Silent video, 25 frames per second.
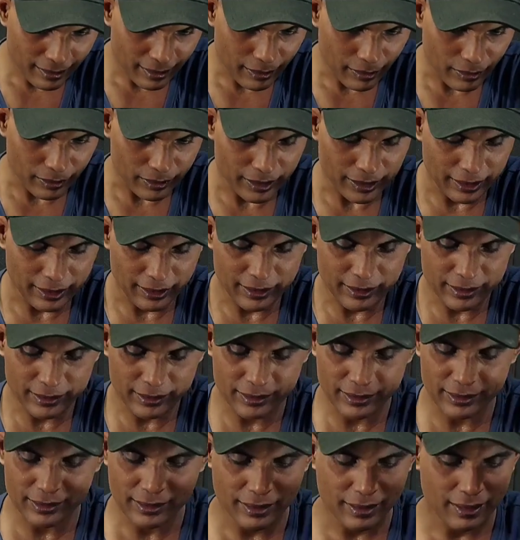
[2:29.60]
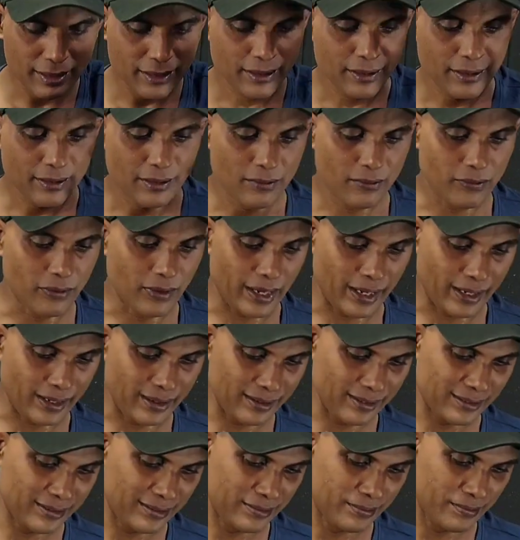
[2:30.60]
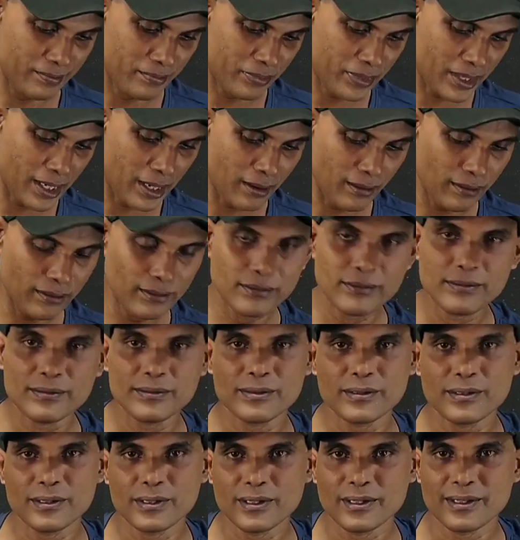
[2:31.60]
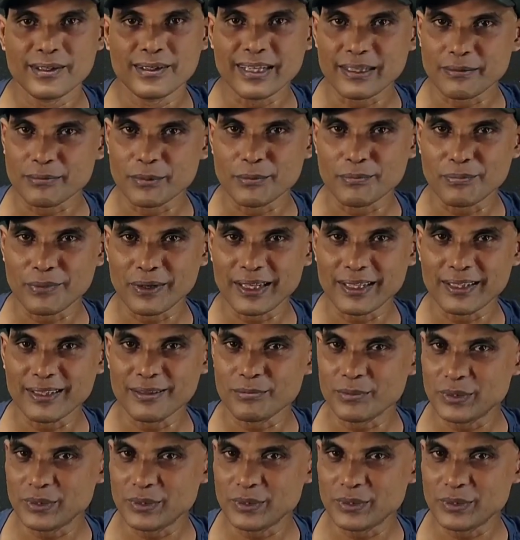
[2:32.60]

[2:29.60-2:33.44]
everything is fine. Now let me play the